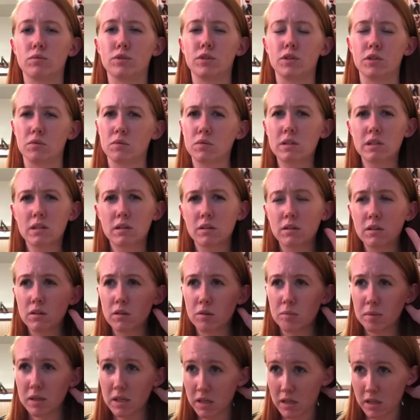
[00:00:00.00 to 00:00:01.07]
reduced a little
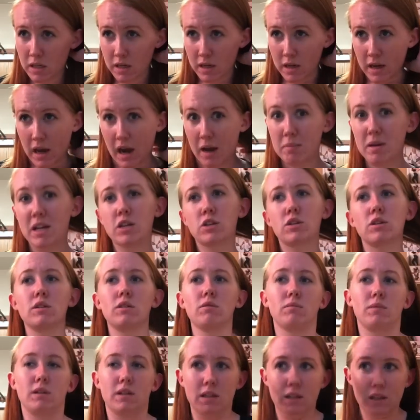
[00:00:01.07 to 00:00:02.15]
bit. I make sure to
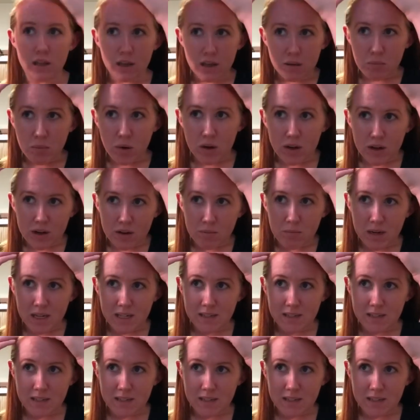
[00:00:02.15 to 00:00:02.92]
really like put it in my